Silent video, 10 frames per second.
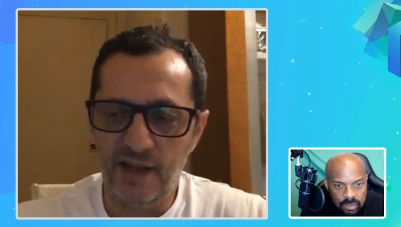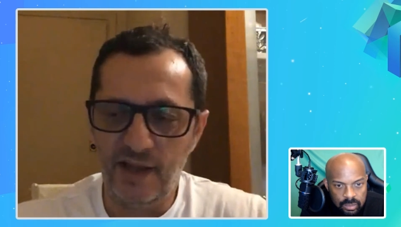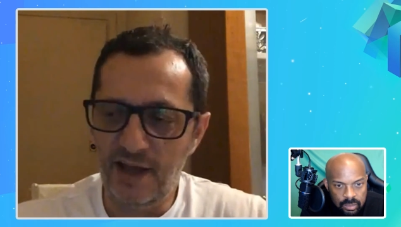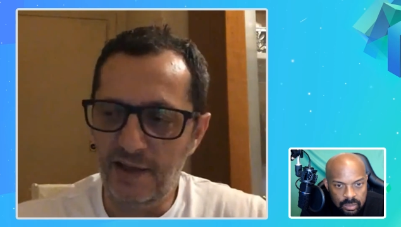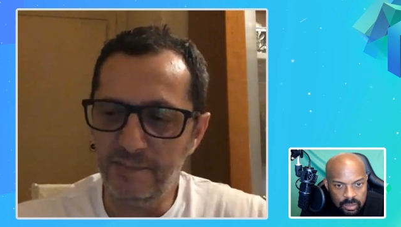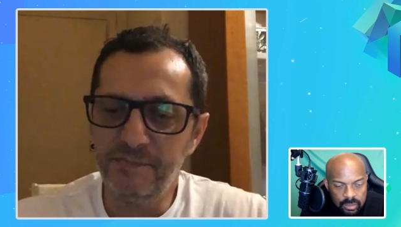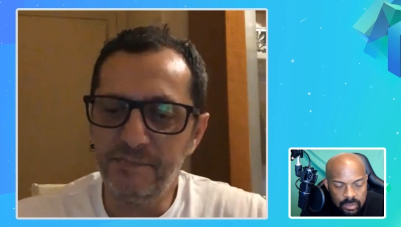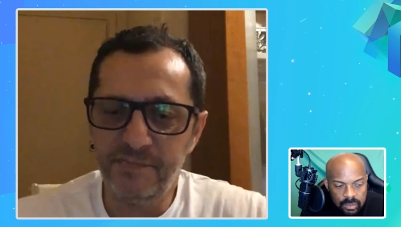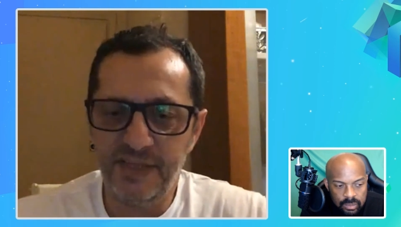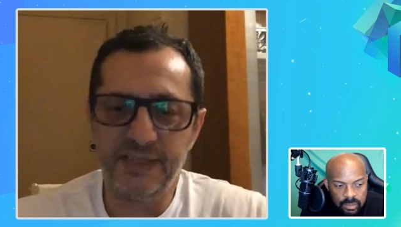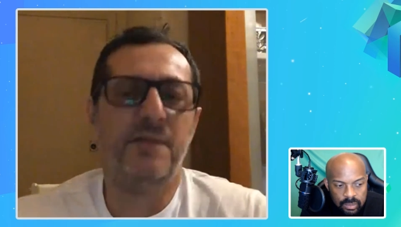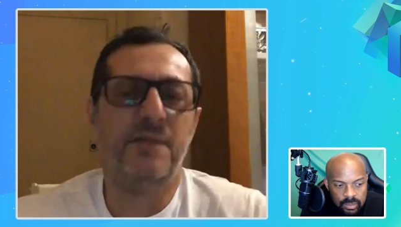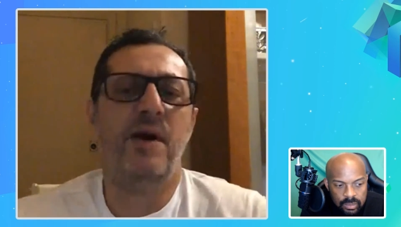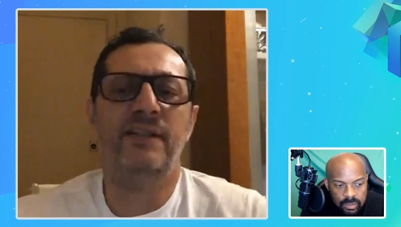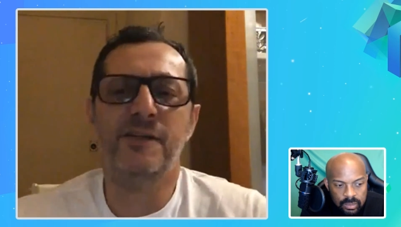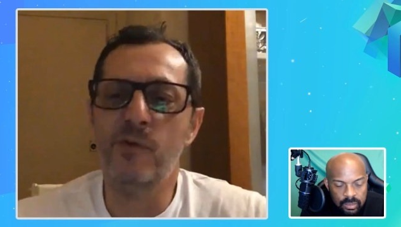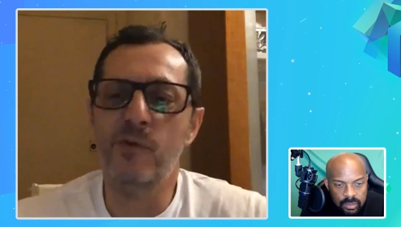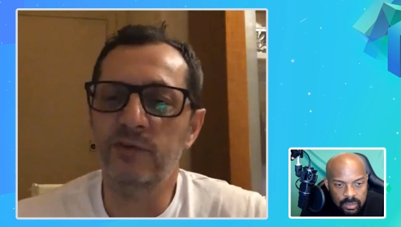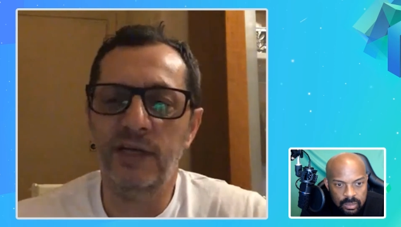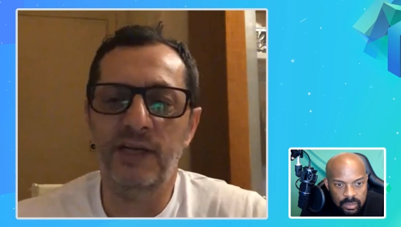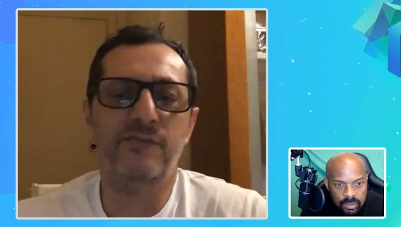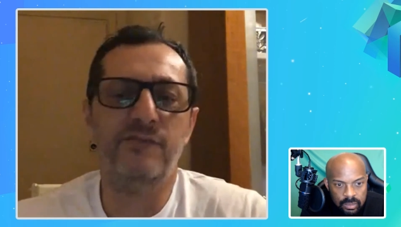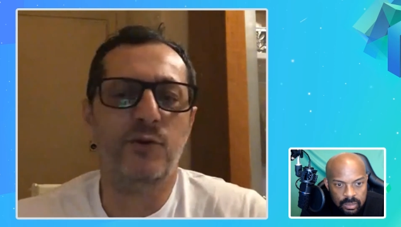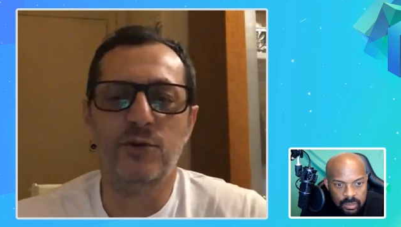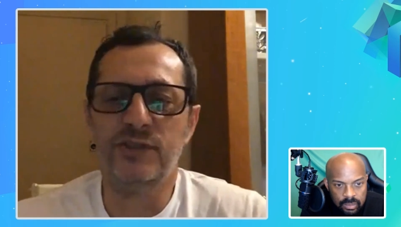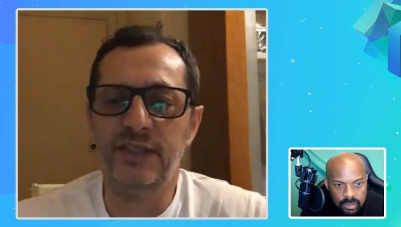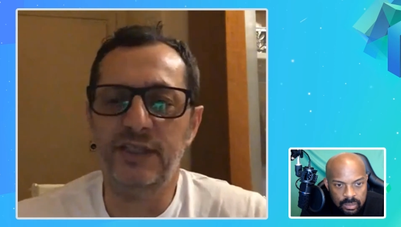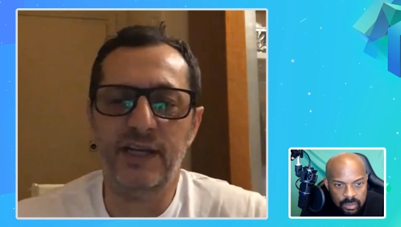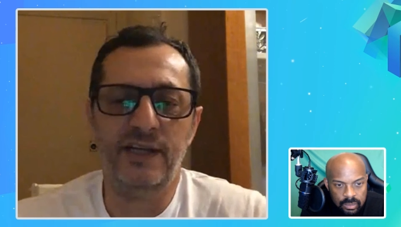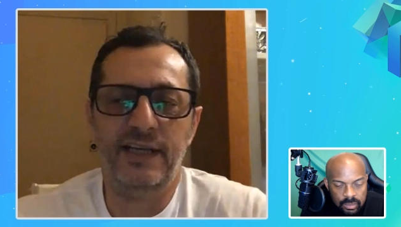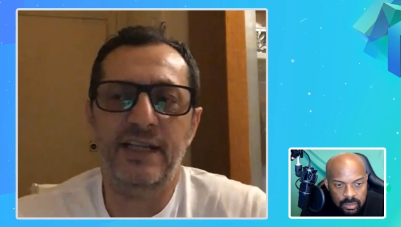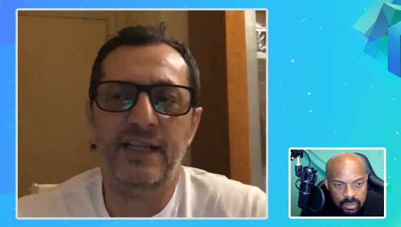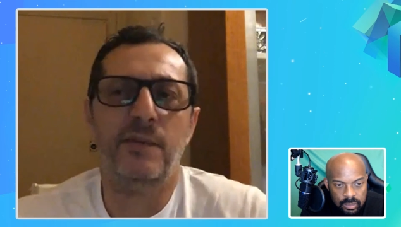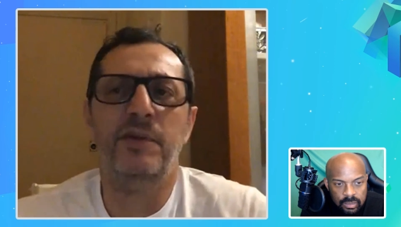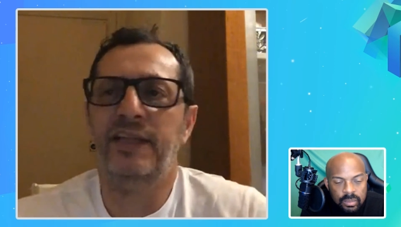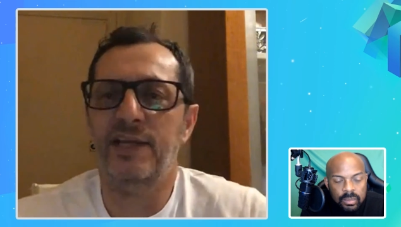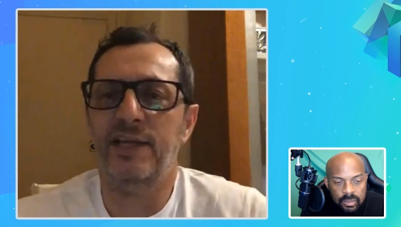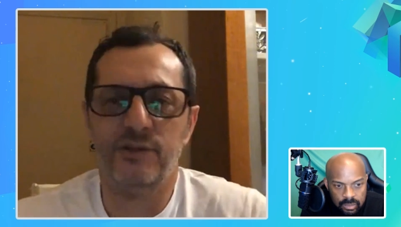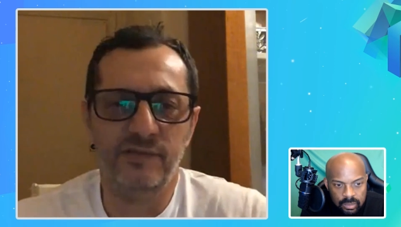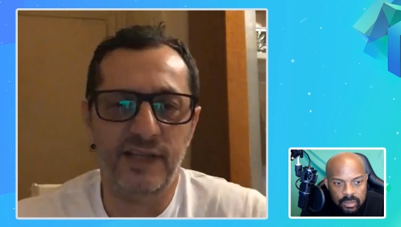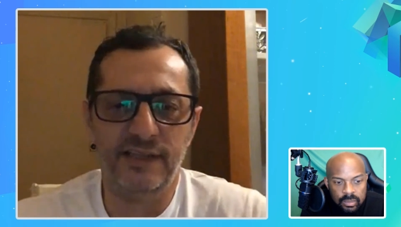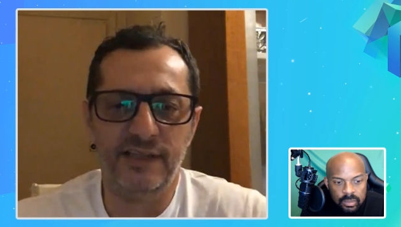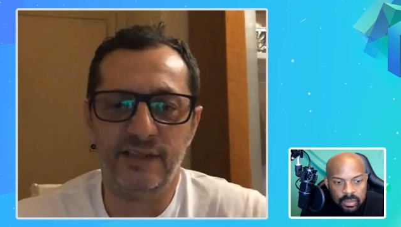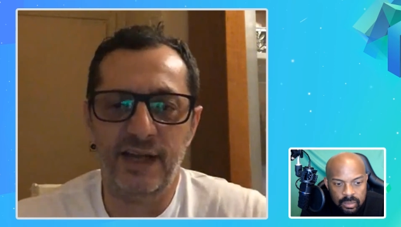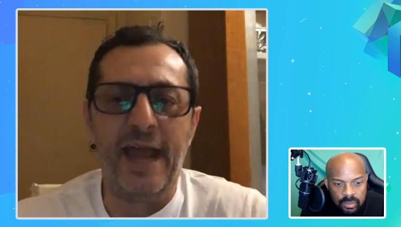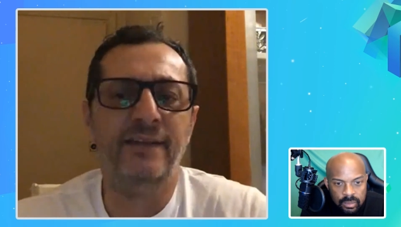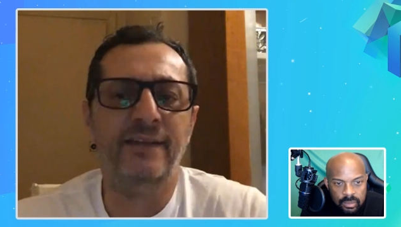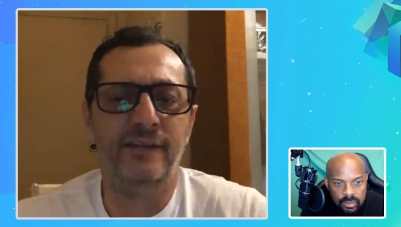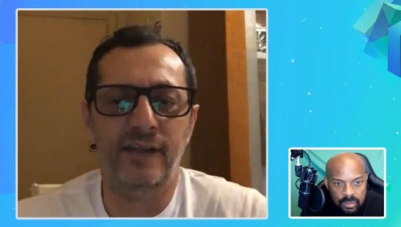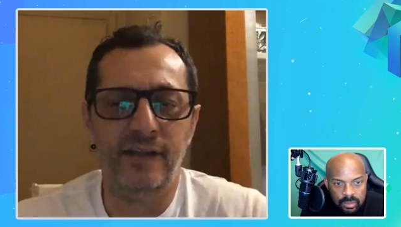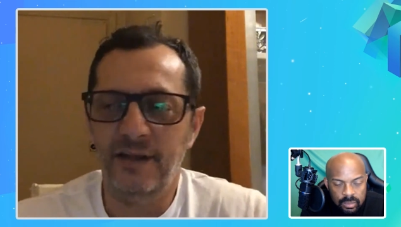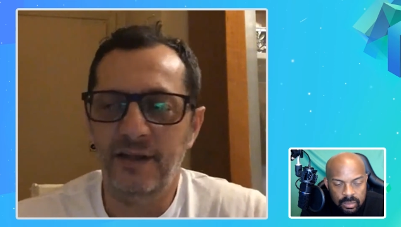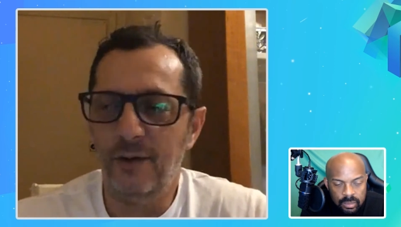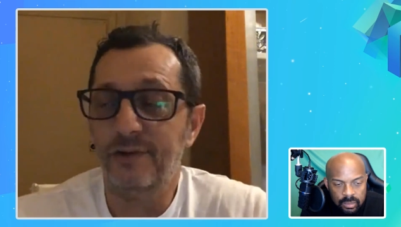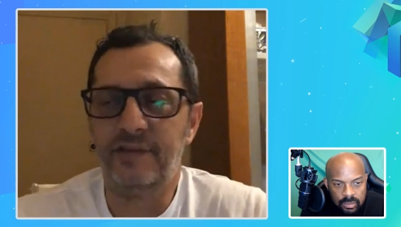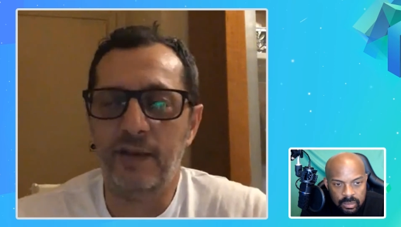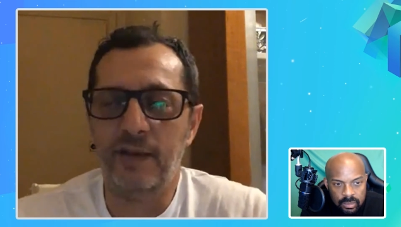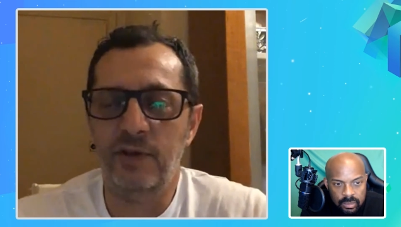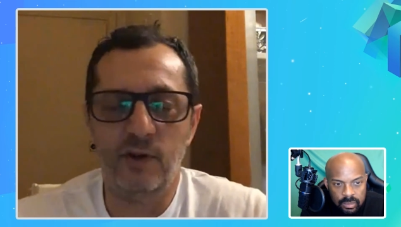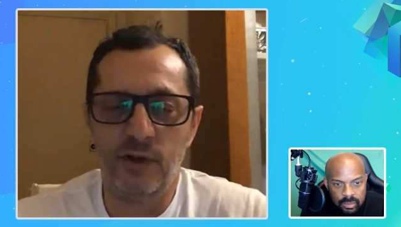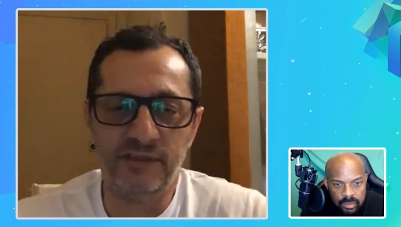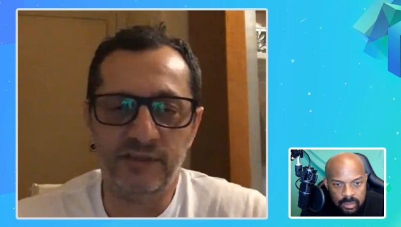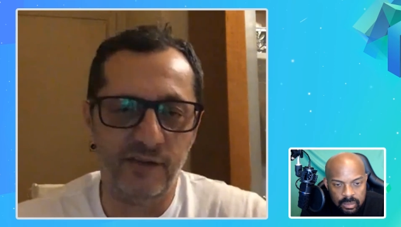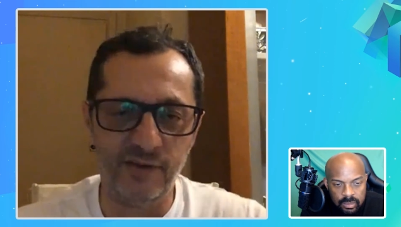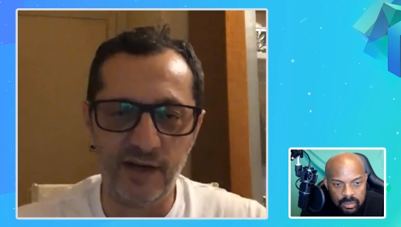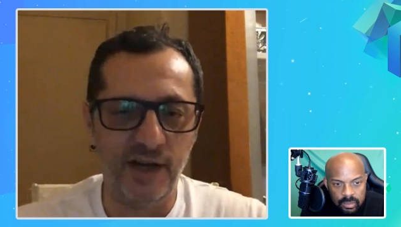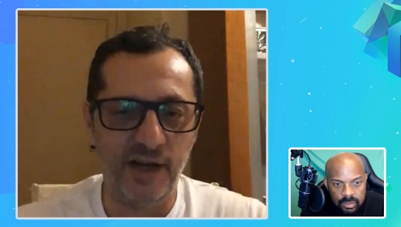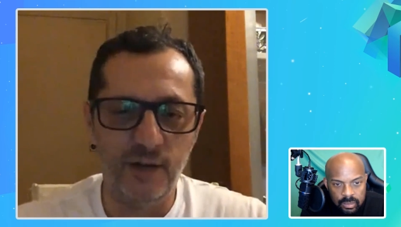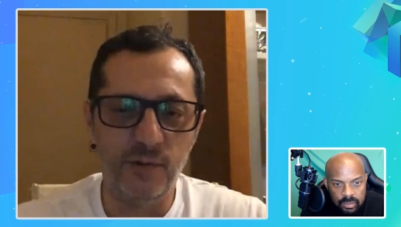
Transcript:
Speaker 1: um, the semantic model, and of course, in in each application there is an entity or table or whatever